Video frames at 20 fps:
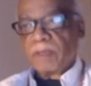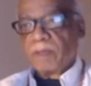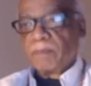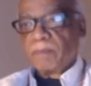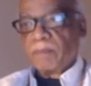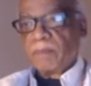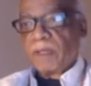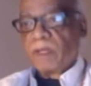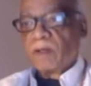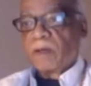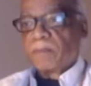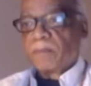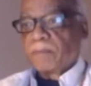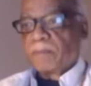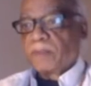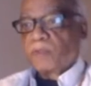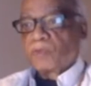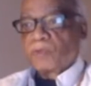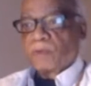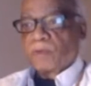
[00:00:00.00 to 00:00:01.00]
It may not
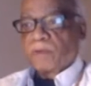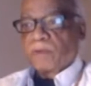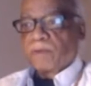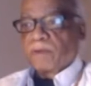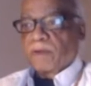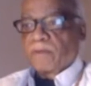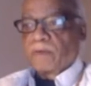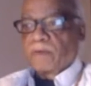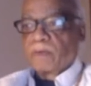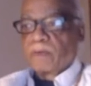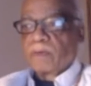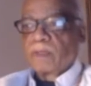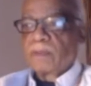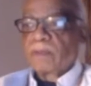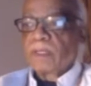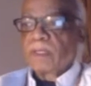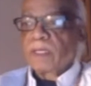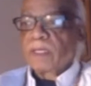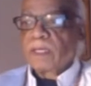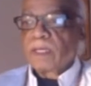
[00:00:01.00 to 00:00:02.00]
be true for
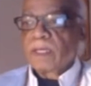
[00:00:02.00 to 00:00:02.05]
everyone.